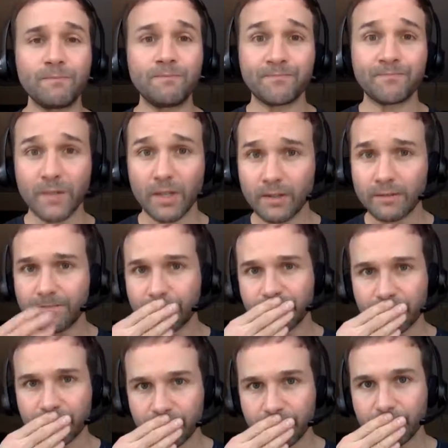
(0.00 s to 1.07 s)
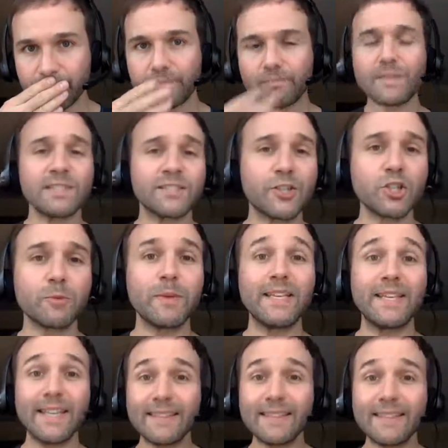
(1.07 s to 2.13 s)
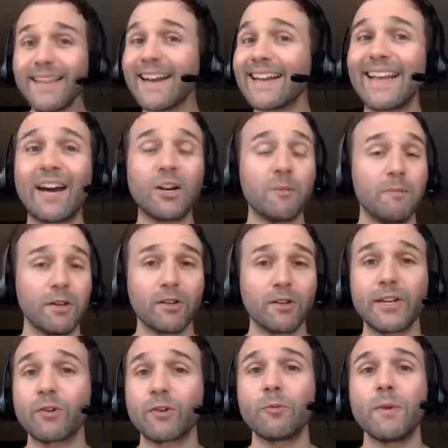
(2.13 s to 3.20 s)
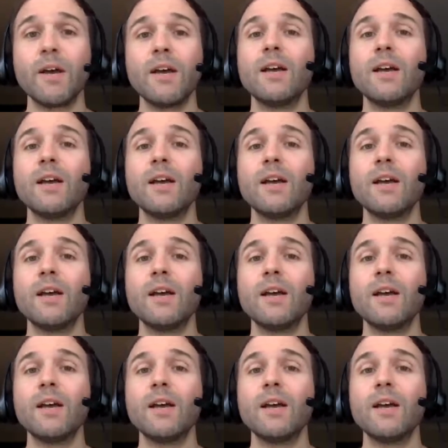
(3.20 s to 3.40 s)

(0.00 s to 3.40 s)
Get that accountability group,